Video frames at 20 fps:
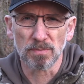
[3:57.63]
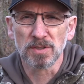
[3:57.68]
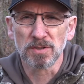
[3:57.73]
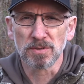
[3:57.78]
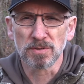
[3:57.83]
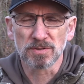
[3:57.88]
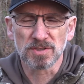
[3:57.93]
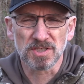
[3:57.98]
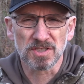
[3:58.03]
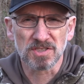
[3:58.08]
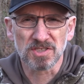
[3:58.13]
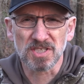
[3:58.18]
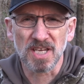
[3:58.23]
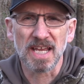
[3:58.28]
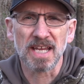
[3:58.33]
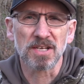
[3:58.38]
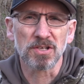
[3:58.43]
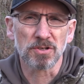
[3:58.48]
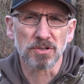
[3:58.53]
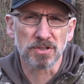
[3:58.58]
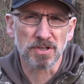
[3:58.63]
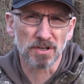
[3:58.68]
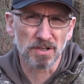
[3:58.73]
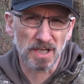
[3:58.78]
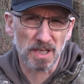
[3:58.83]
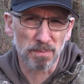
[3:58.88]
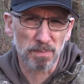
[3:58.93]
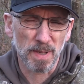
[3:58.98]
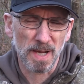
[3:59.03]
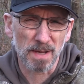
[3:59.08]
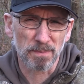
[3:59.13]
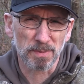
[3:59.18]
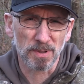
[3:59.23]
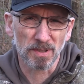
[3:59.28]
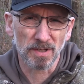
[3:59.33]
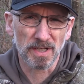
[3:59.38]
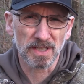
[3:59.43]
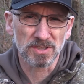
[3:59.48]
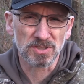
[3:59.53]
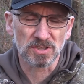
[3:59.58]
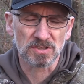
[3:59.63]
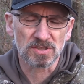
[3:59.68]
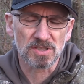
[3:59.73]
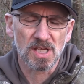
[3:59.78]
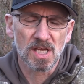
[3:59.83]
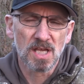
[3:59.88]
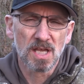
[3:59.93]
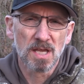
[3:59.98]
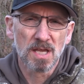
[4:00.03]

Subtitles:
to sustain your turkey populations,